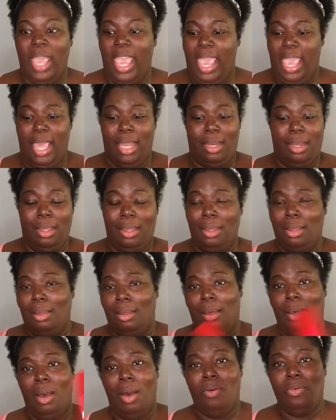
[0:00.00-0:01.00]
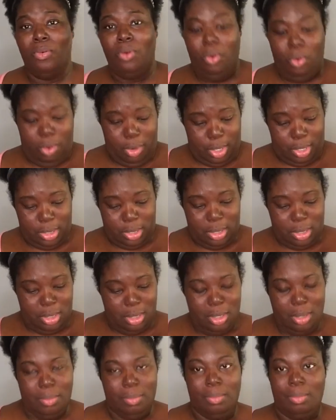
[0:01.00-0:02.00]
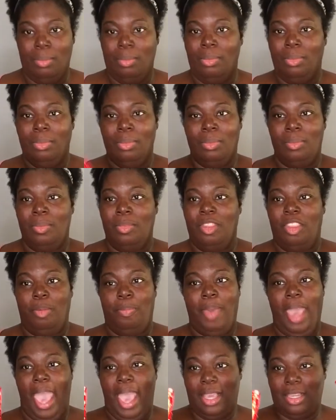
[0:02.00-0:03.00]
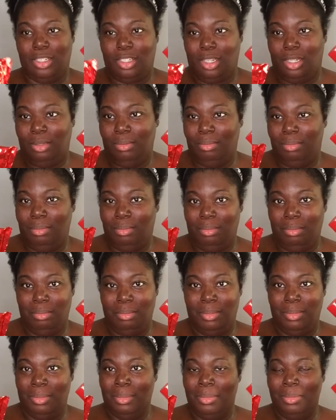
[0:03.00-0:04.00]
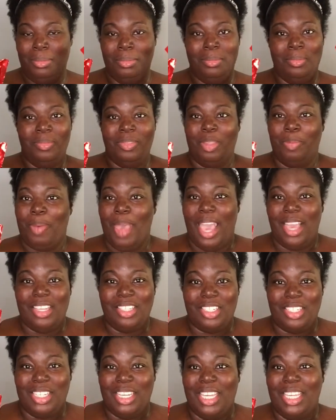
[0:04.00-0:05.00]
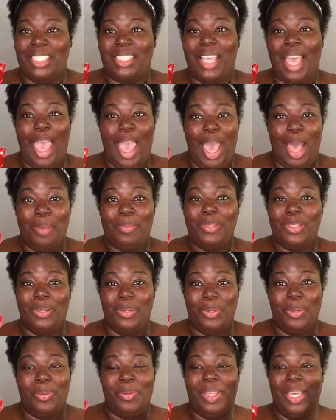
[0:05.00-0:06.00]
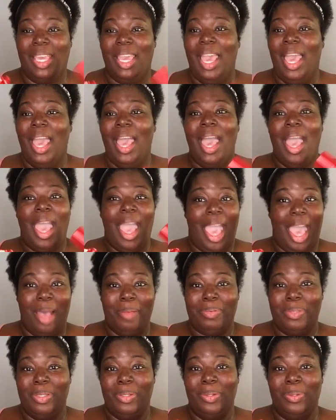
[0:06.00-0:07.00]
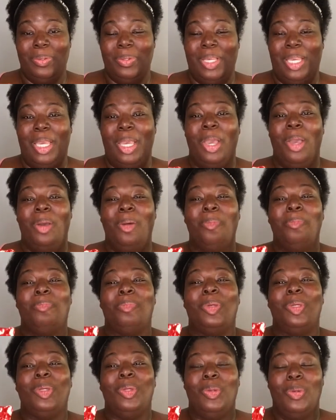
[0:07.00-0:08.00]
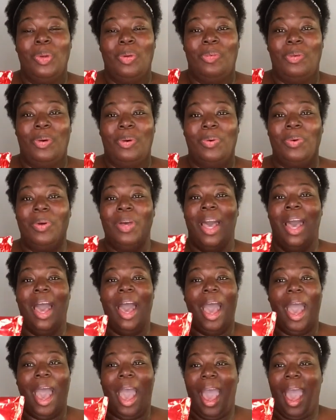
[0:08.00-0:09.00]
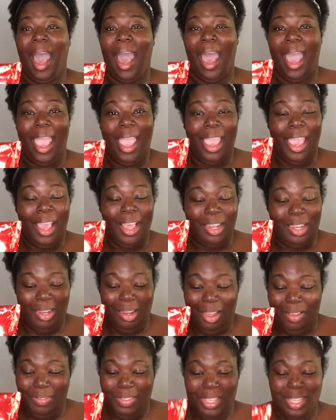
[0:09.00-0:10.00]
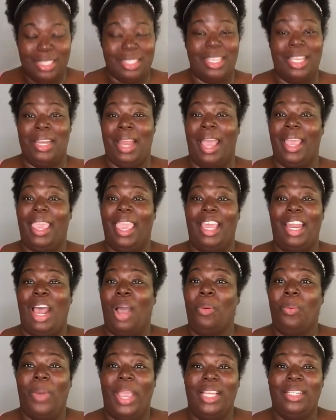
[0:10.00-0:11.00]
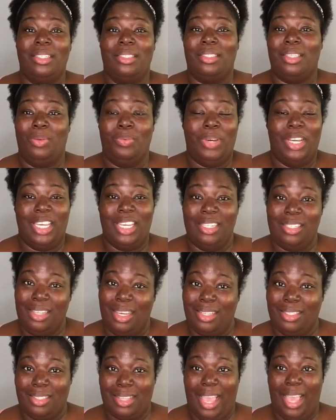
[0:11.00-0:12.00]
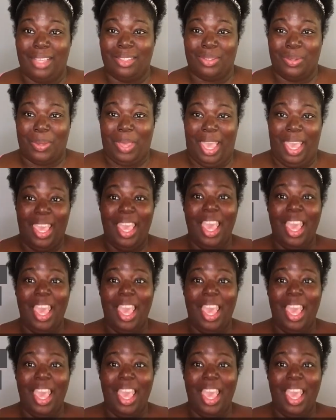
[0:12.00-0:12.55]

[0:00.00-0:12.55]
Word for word: and of course, the packaging. The packaging is absolutely, absolutely beautiful. I love this and I cannot wait to see what he does next, okay?